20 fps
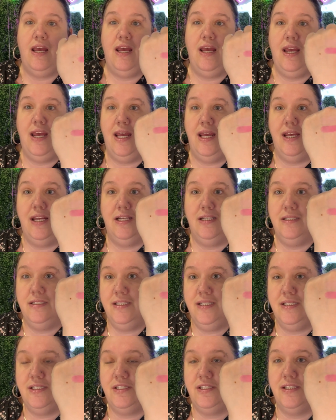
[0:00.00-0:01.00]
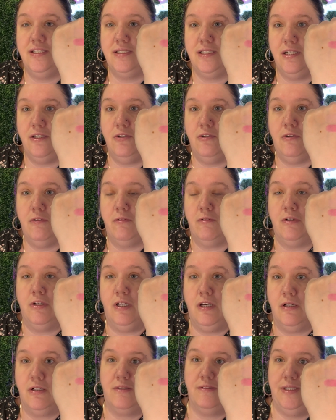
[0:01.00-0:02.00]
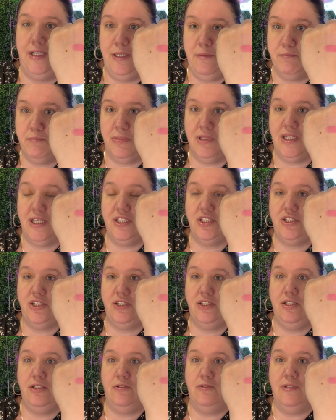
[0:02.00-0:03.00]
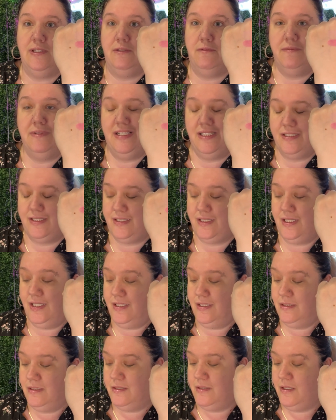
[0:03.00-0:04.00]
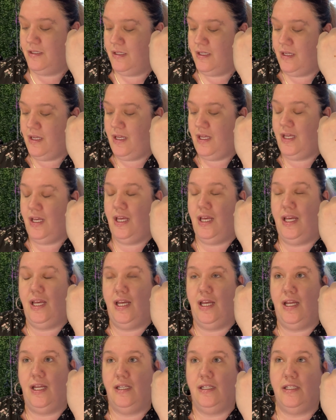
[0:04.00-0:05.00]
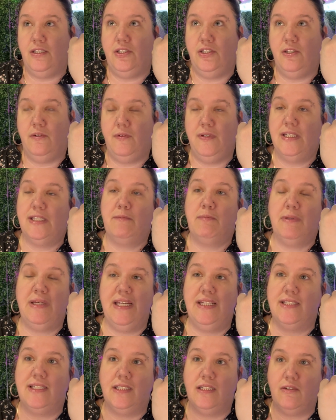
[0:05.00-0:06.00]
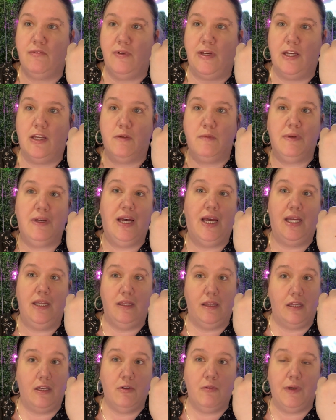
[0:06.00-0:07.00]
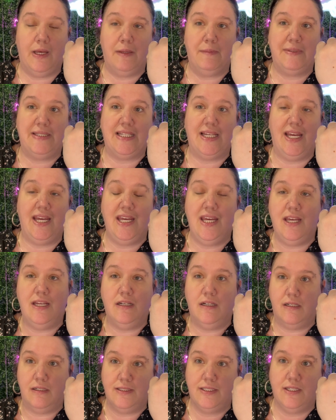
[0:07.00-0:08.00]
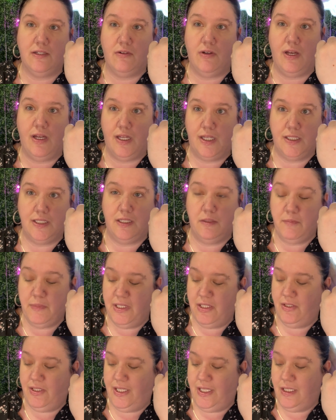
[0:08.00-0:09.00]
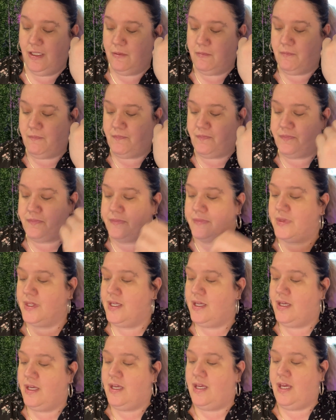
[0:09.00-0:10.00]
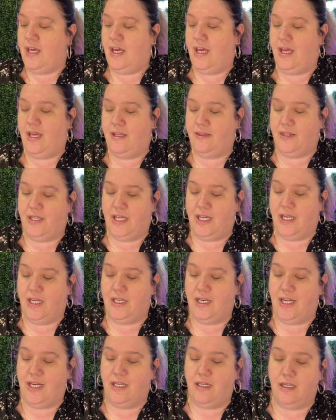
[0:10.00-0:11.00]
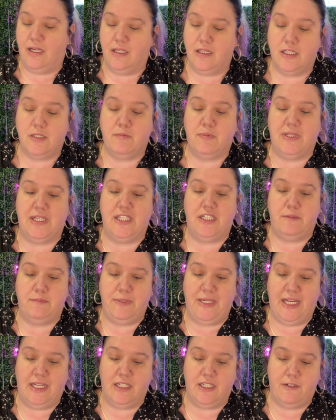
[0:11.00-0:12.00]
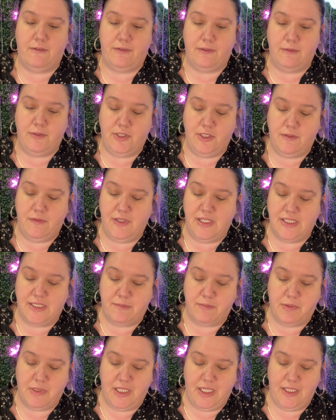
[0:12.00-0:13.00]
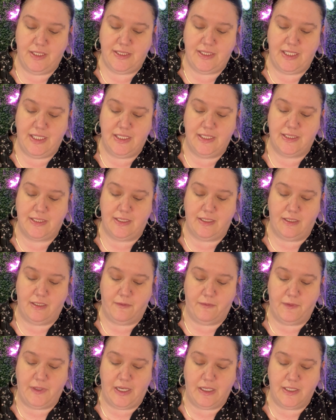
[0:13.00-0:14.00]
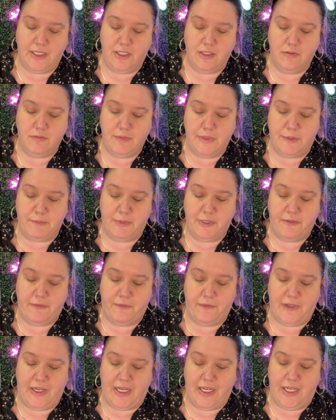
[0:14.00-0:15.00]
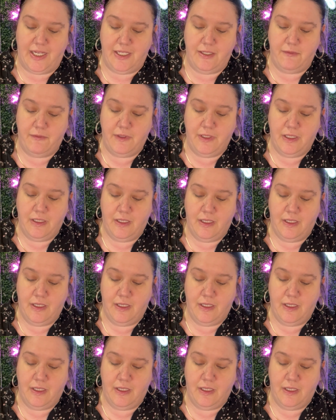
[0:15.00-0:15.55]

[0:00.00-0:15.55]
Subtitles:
and it's just an overall great blush to invest in. And Juvia's Place is available on their website and also Ulta Beauty. And then another blush palette from Juvia's Place is the volume number 5,